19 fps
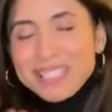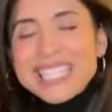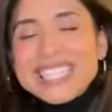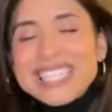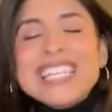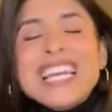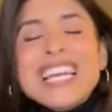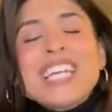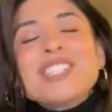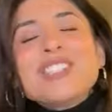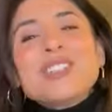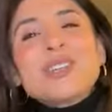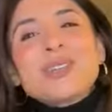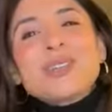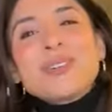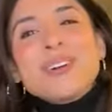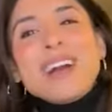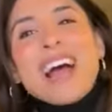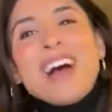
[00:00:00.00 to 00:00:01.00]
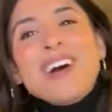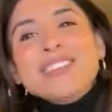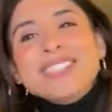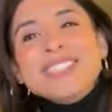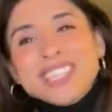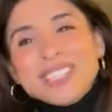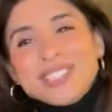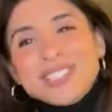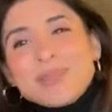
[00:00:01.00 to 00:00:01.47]
stands her ground
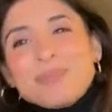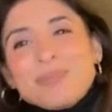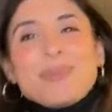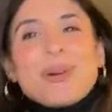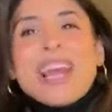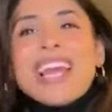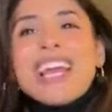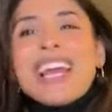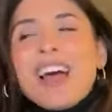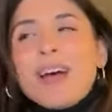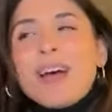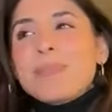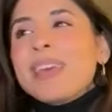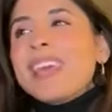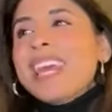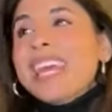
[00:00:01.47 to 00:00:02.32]
and there's a breakup,